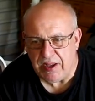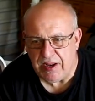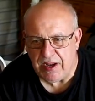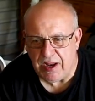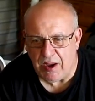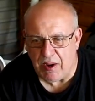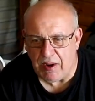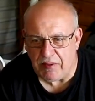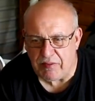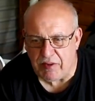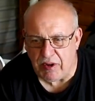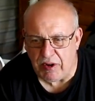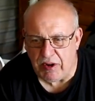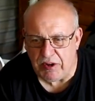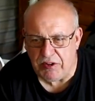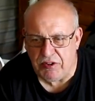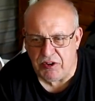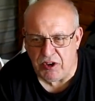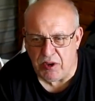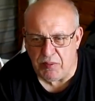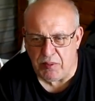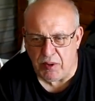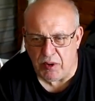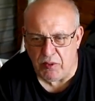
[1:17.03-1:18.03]
Now I've got a
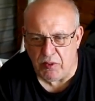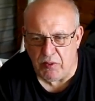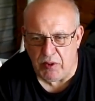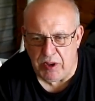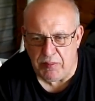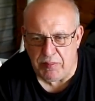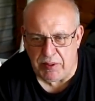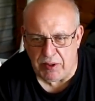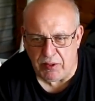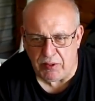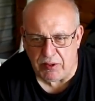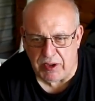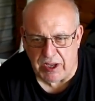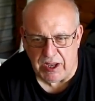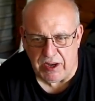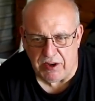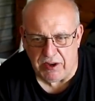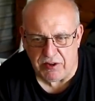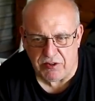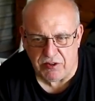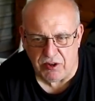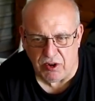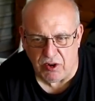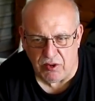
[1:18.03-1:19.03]
turbo rebuild
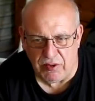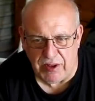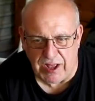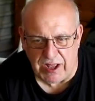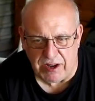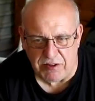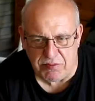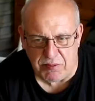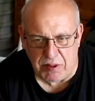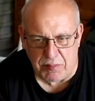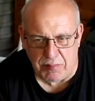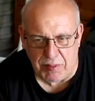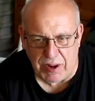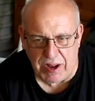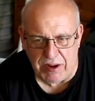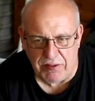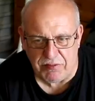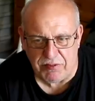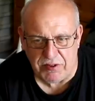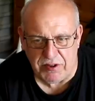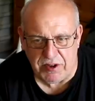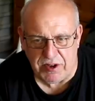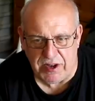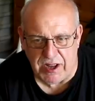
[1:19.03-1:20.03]
kit, so that's my plan
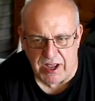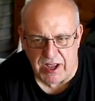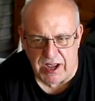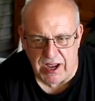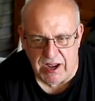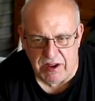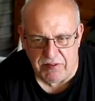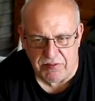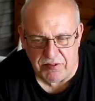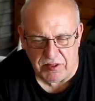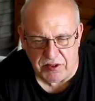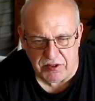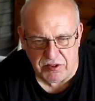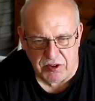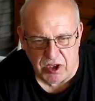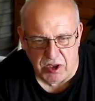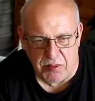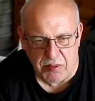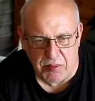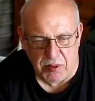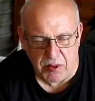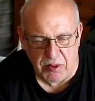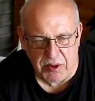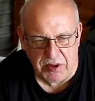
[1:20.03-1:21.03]
for today. If the
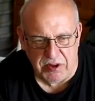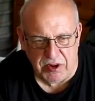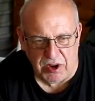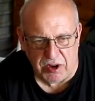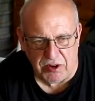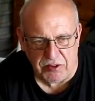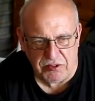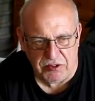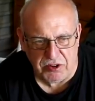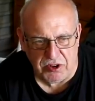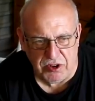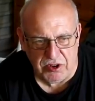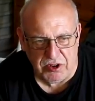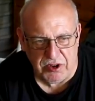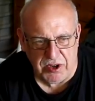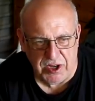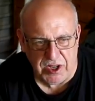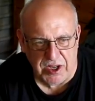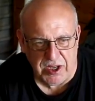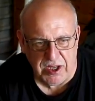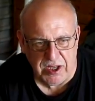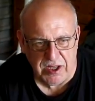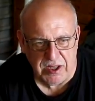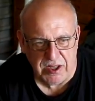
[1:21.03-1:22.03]
turbo is not
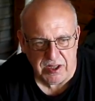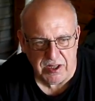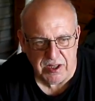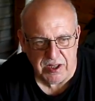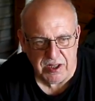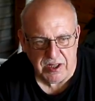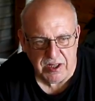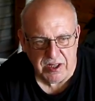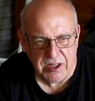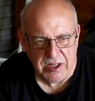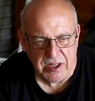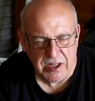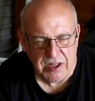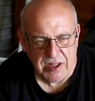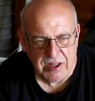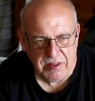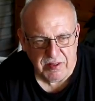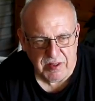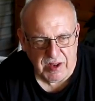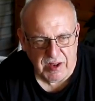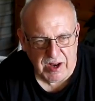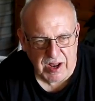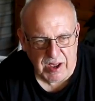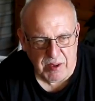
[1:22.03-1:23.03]
turning,
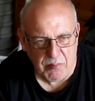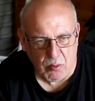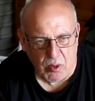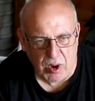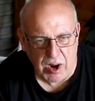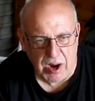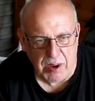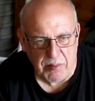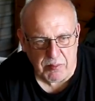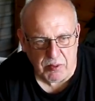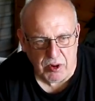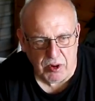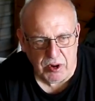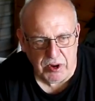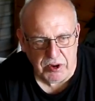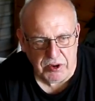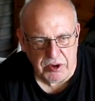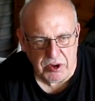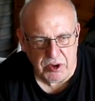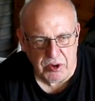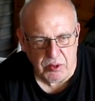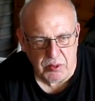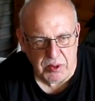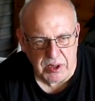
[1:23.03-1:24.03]
then what I'm going to
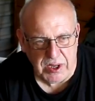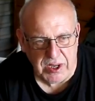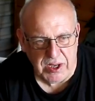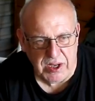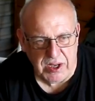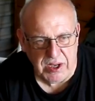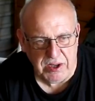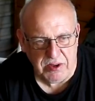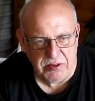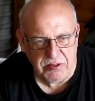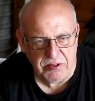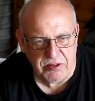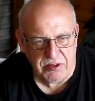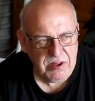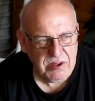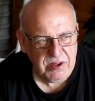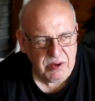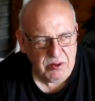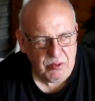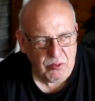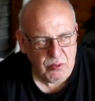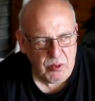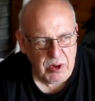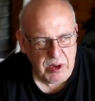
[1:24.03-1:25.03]
do is
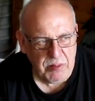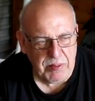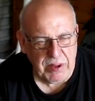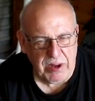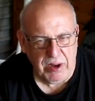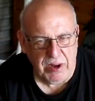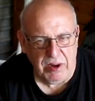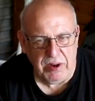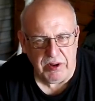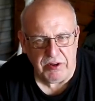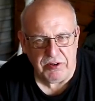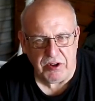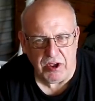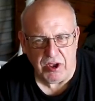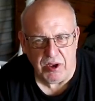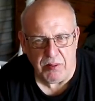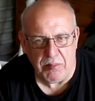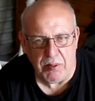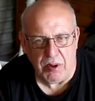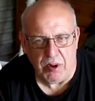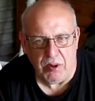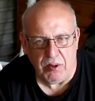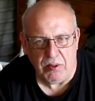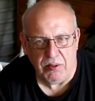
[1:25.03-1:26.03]
rebuild the
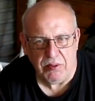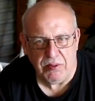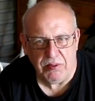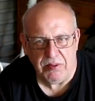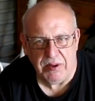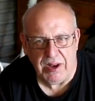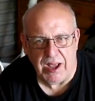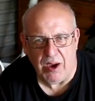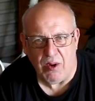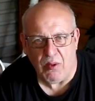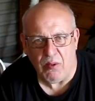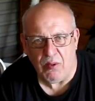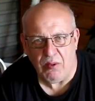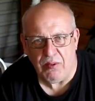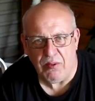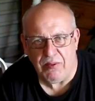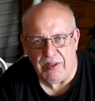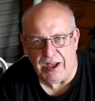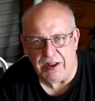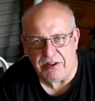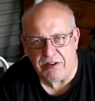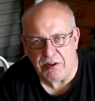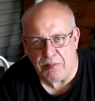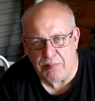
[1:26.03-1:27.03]
turbo. Now
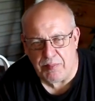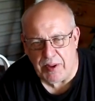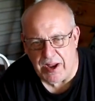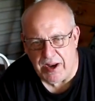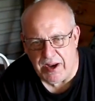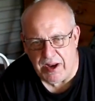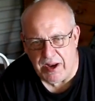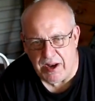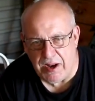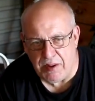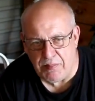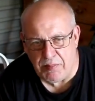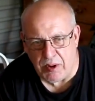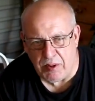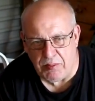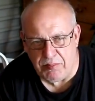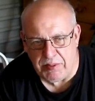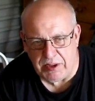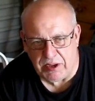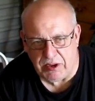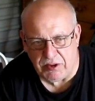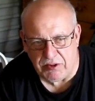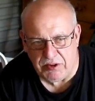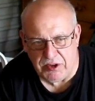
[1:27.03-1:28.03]
that's a pain in the butt
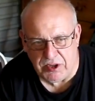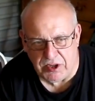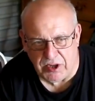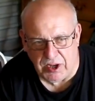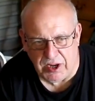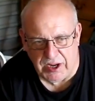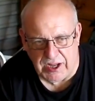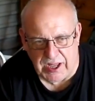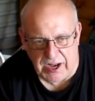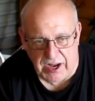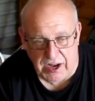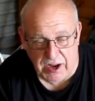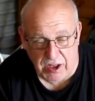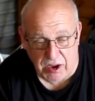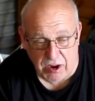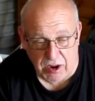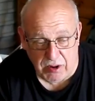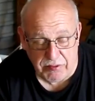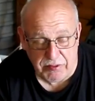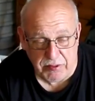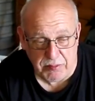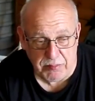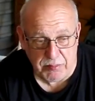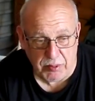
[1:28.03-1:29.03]
because you've got to get it
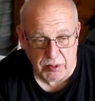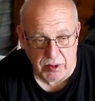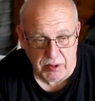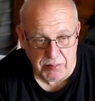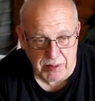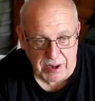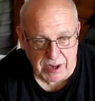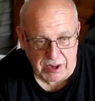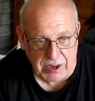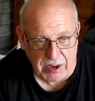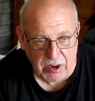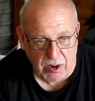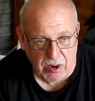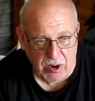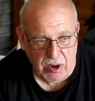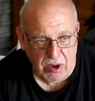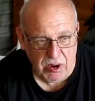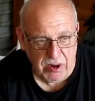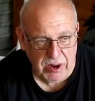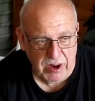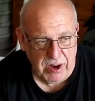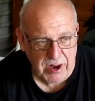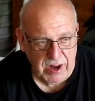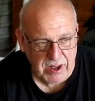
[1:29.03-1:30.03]
off and put it back
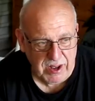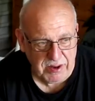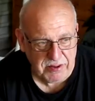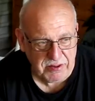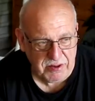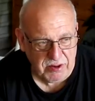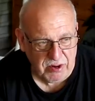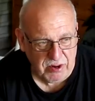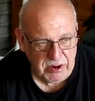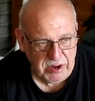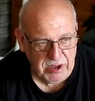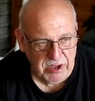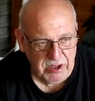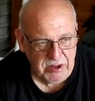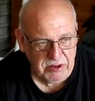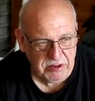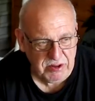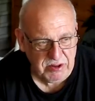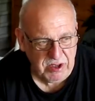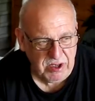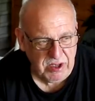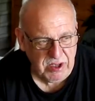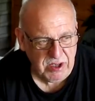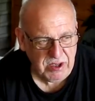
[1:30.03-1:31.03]
on, and that's not
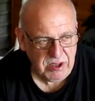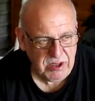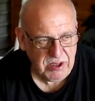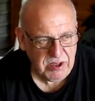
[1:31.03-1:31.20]
easy,